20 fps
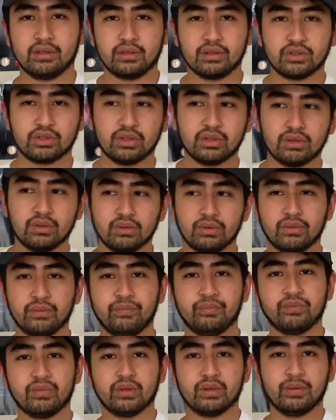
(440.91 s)
So
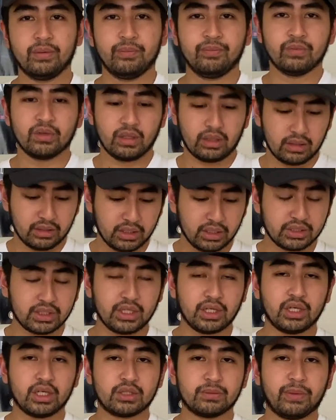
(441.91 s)
this
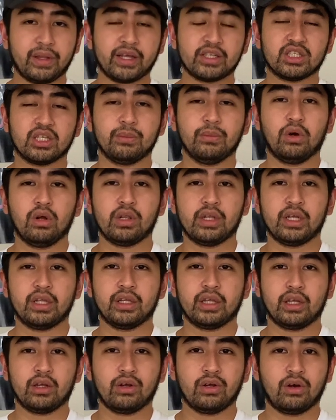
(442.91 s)
is flexible
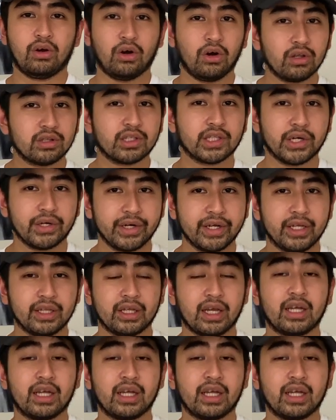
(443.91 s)
in all terrain,